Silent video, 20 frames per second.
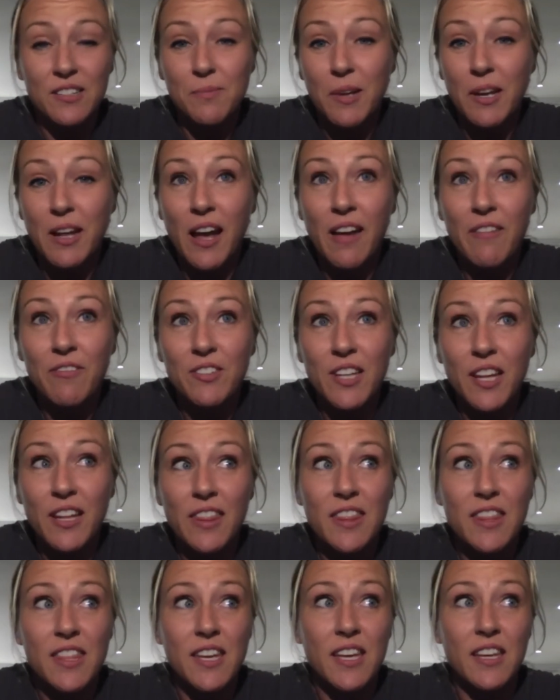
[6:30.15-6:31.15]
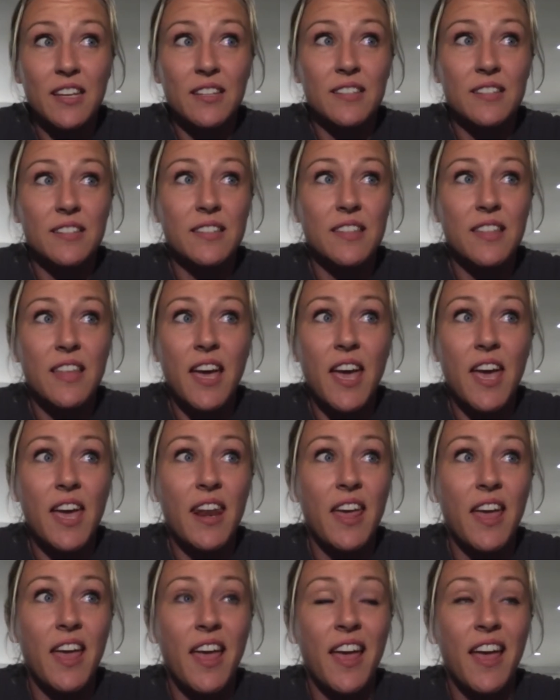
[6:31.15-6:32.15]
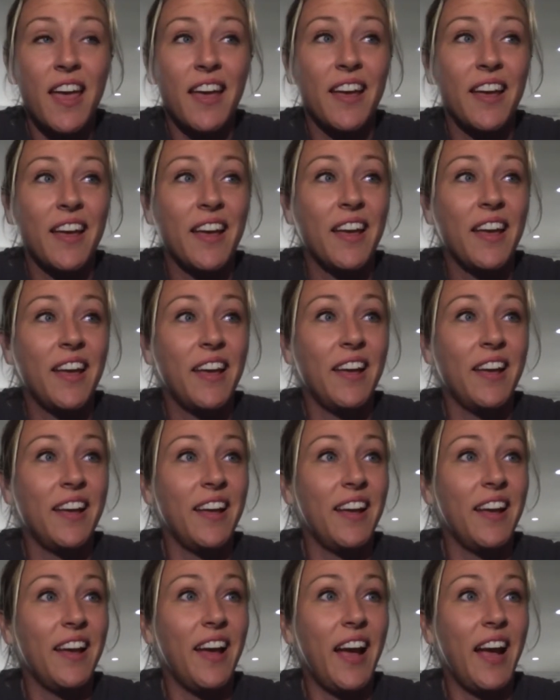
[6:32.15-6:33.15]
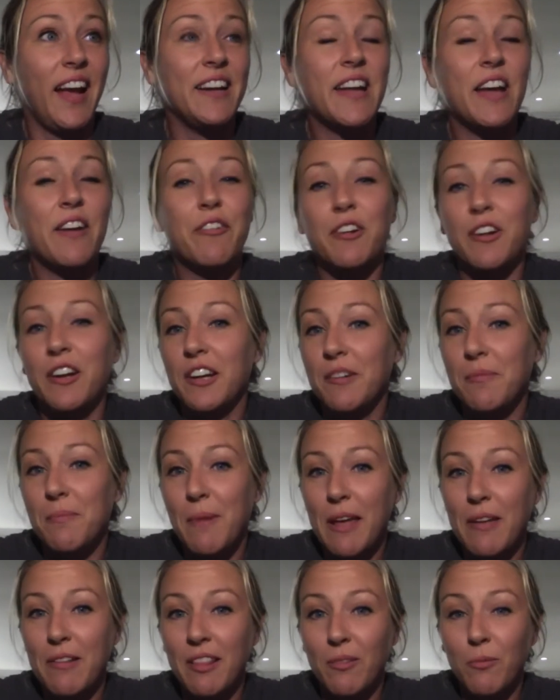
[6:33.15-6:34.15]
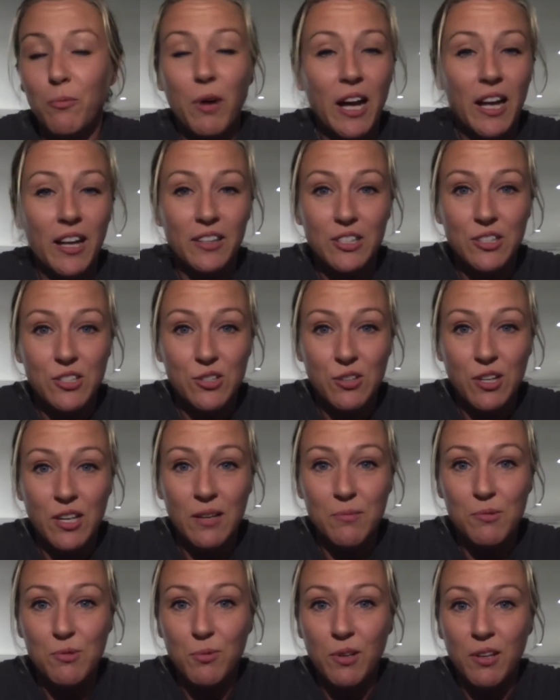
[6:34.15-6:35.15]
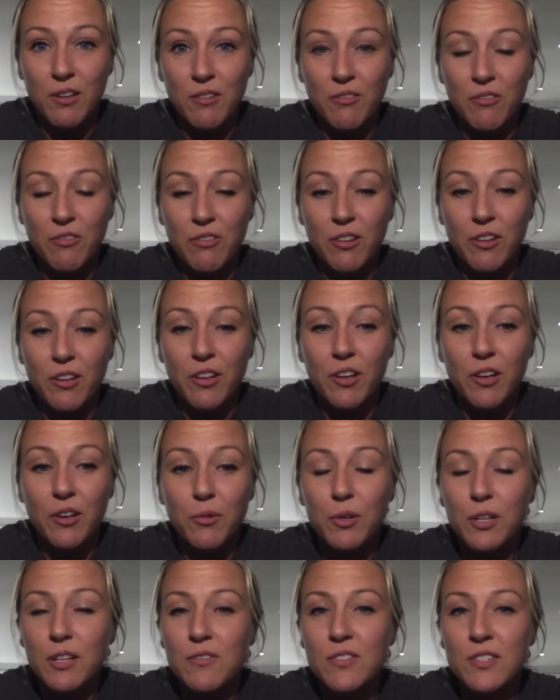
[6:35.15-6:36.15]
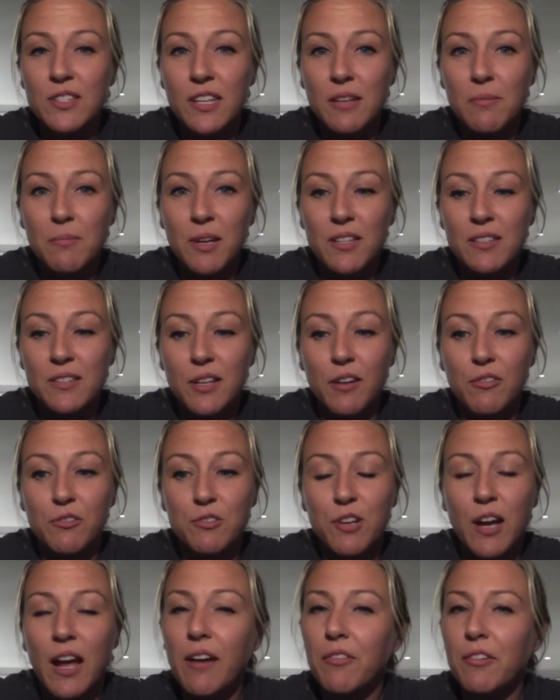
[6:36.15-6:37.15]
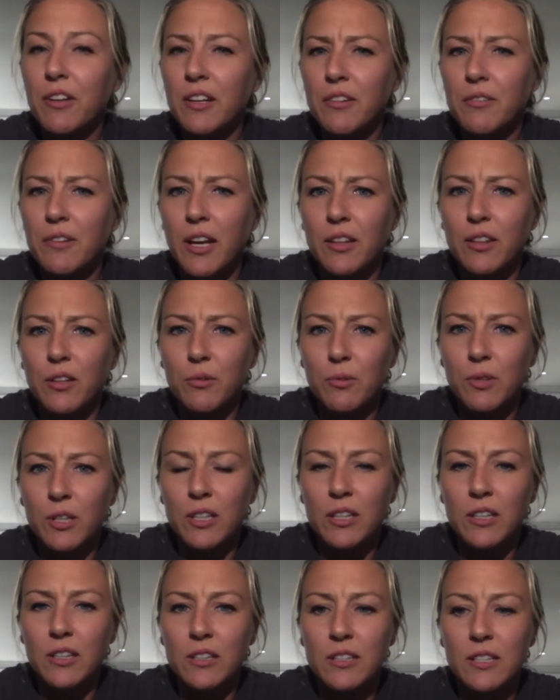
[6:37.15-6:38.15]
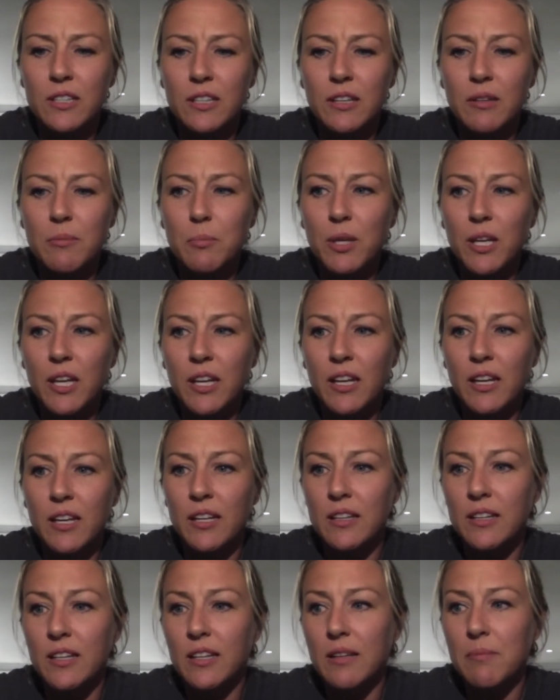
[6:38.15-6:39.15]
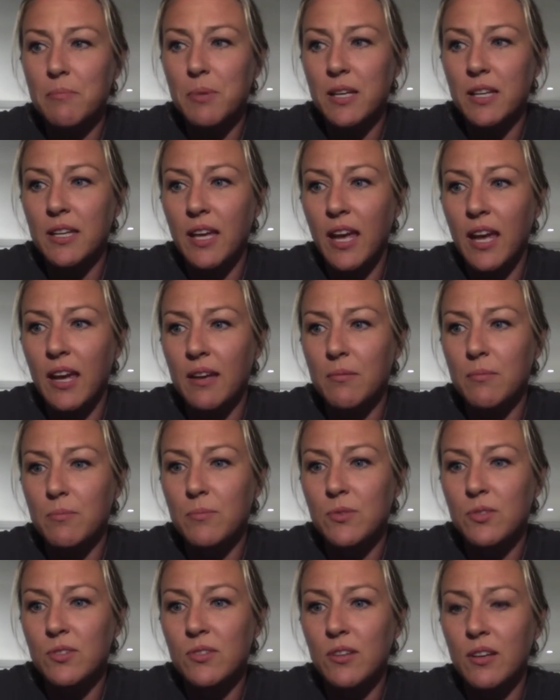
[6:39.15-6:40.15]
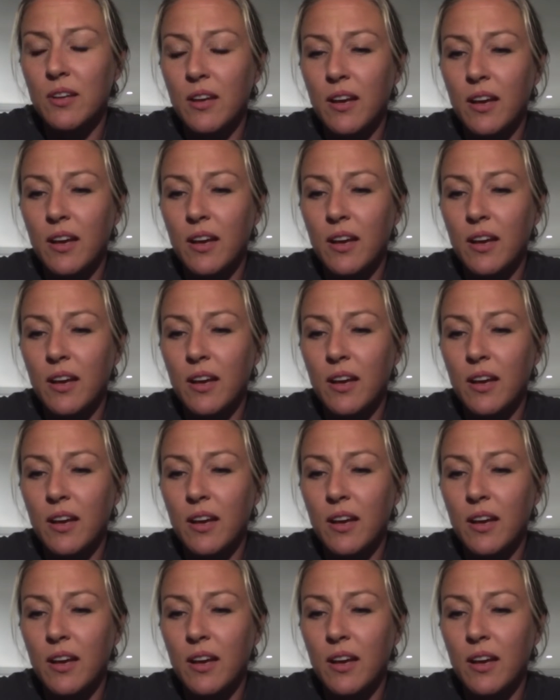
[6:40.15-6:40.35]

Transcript: I mean, I've done things that I never in my wildest dreams would have seen myself traveling around the world and competing in the Olympic Games.